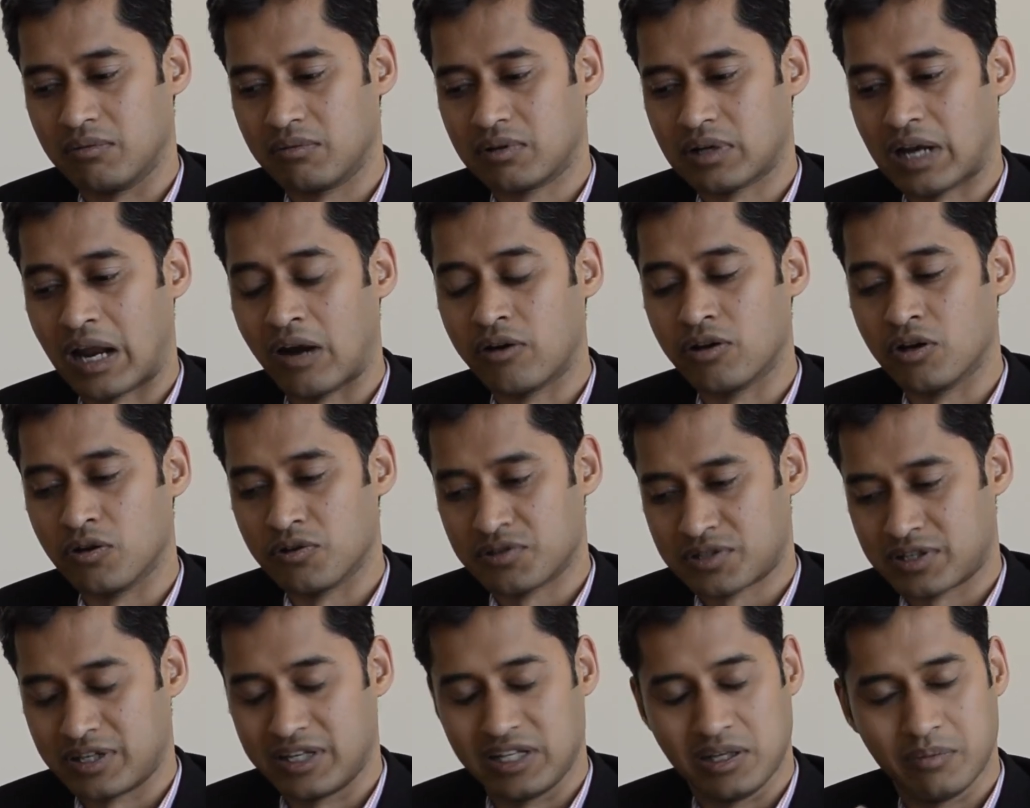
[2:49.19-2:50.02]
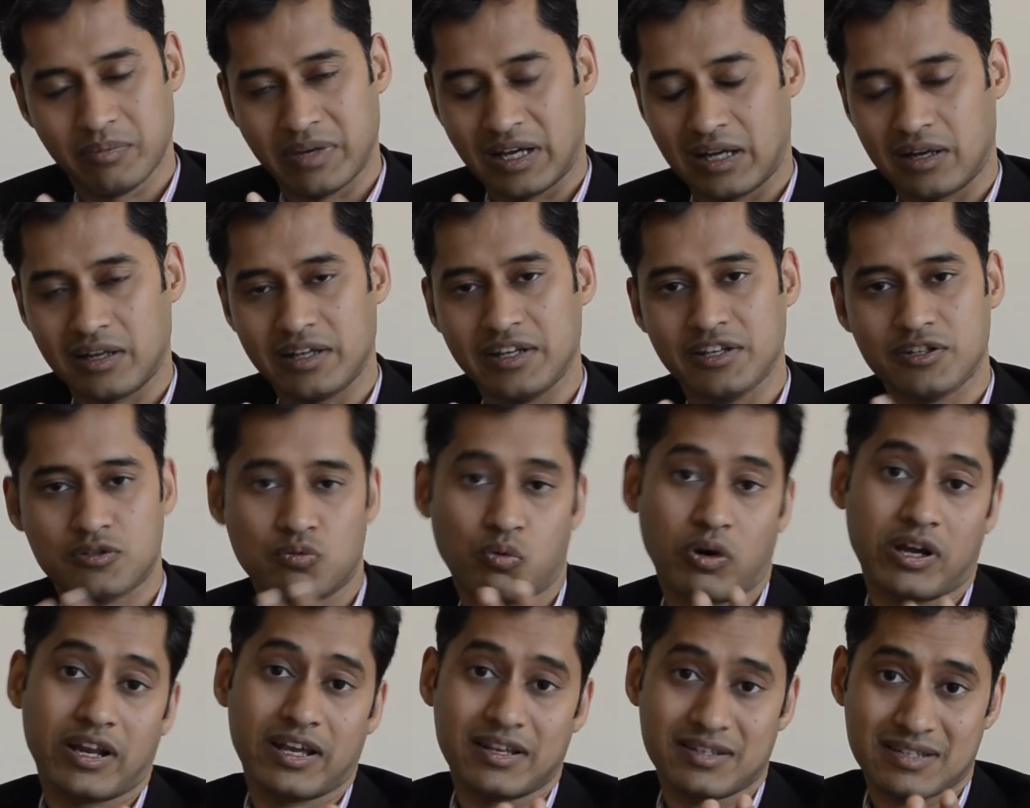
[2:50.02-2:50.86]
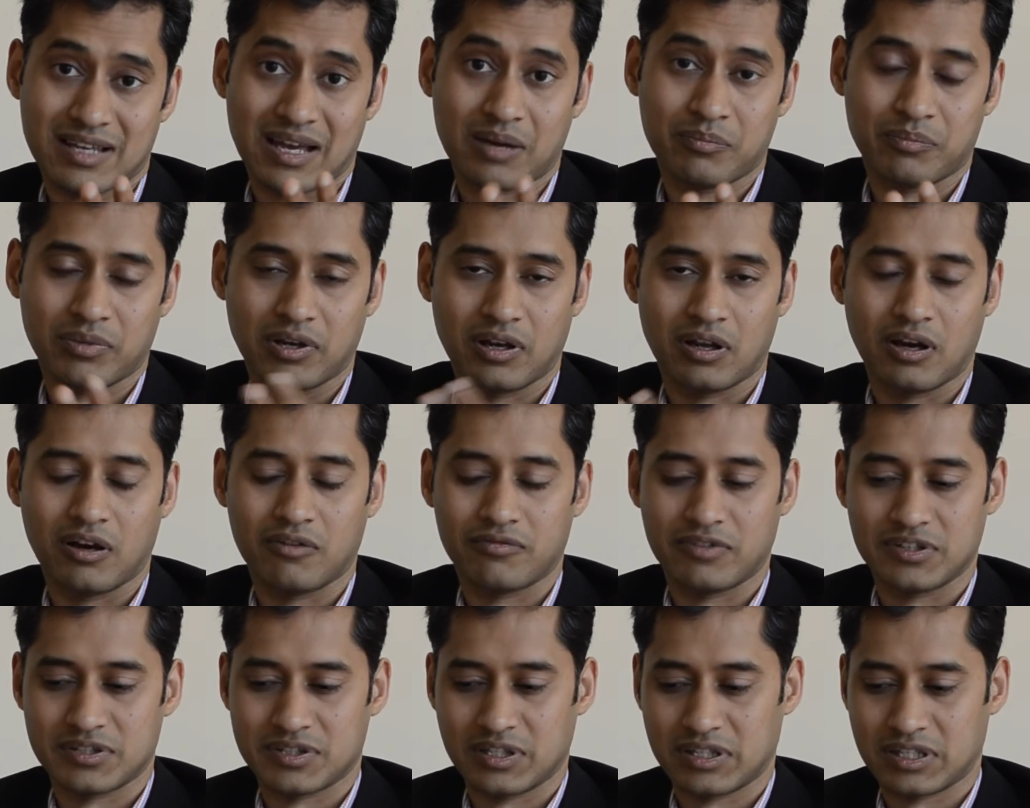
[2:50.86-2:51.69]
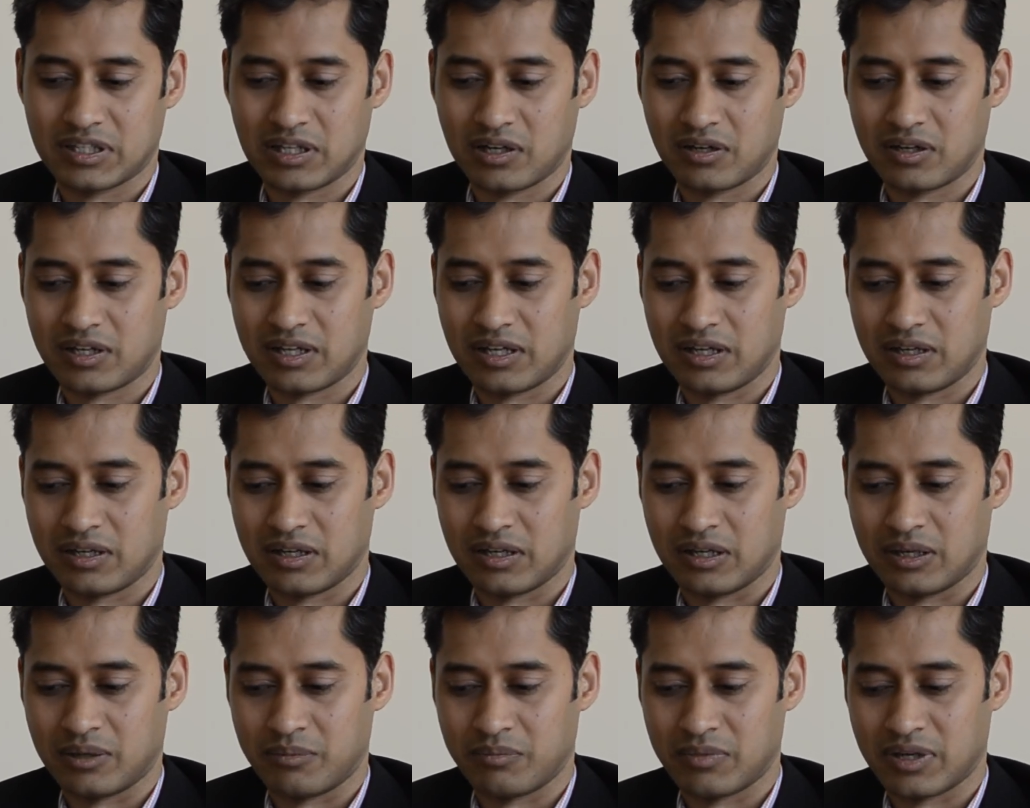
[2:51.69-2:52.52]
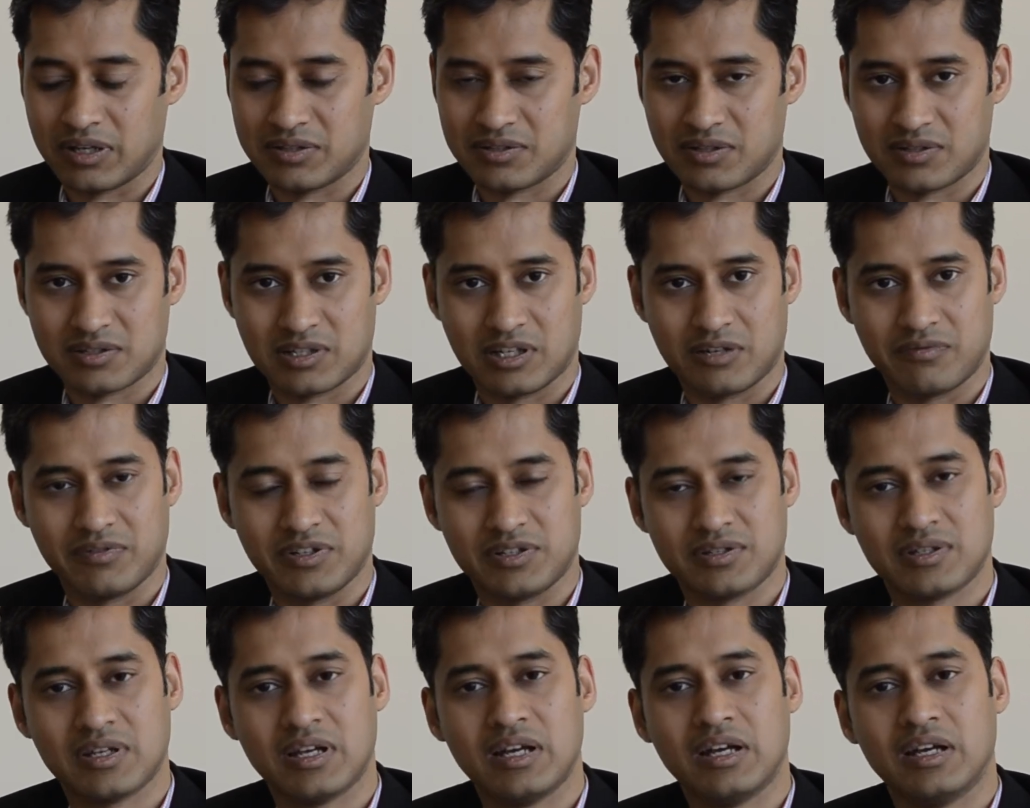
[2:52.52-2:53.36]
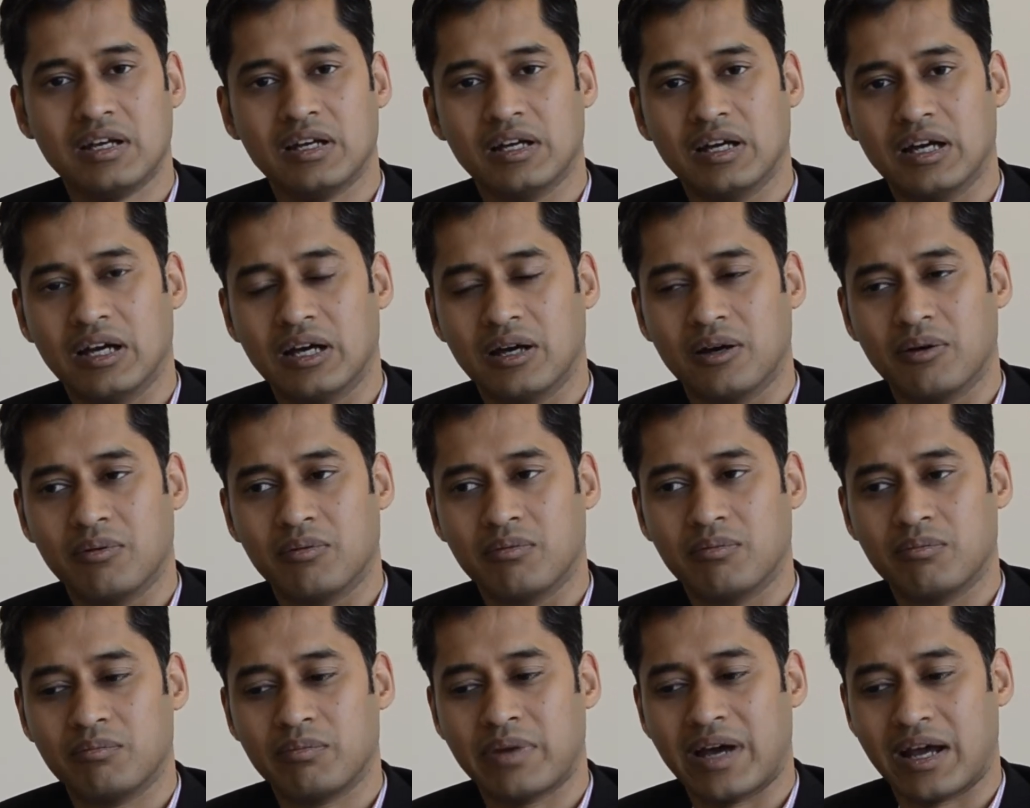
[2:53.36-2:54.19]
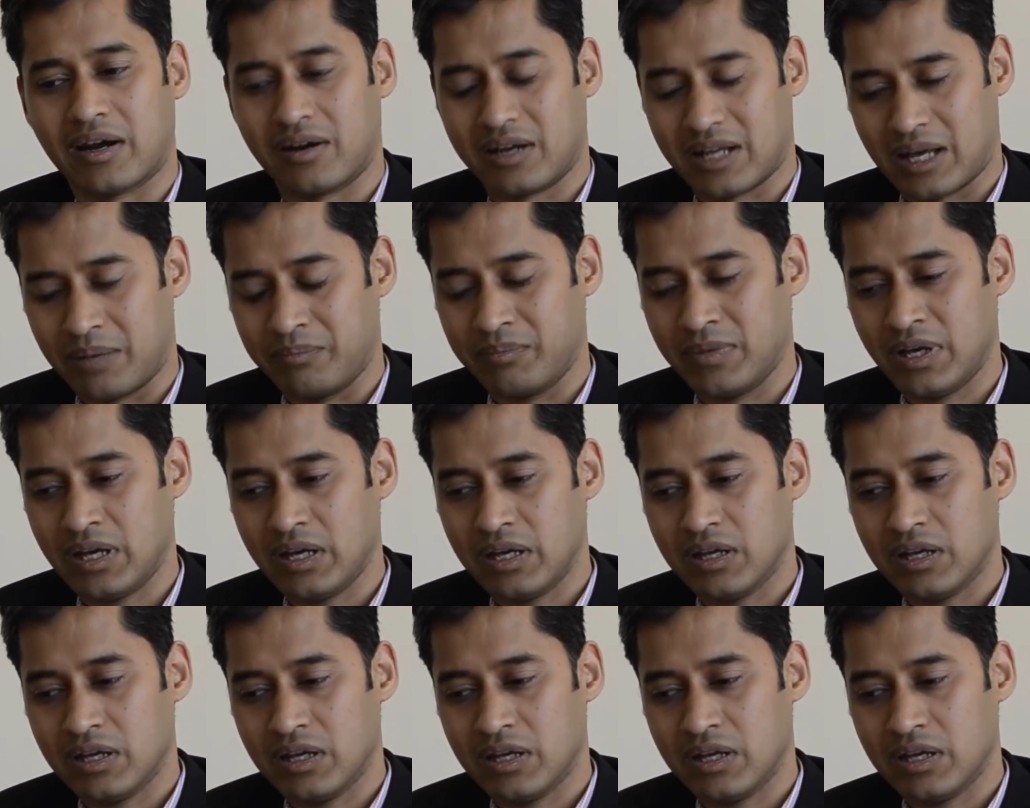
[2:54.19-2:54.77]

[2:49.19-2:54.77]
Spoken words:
cloud-hosted email, is one example of a security as a service paradigm.